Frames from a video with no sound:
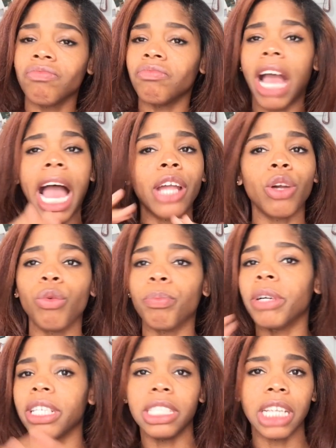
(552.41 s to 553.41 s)
I don't
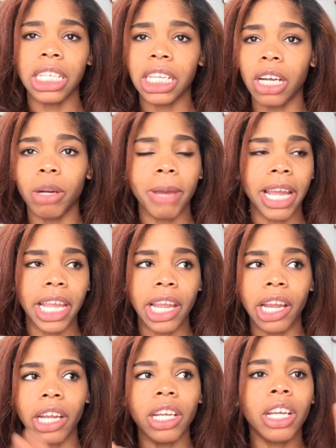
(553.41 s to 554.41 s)
put none of that on my
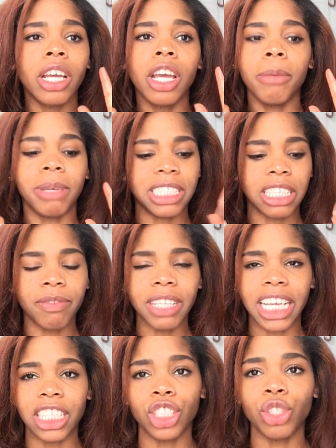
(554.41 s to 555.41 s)
hair because I feel like
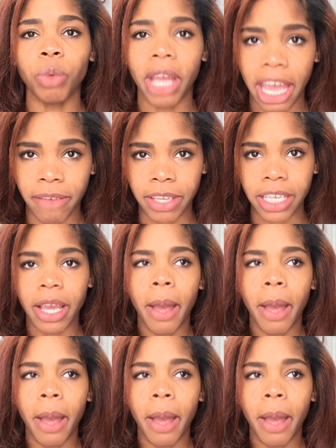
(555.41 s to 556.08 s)
it's too heavy.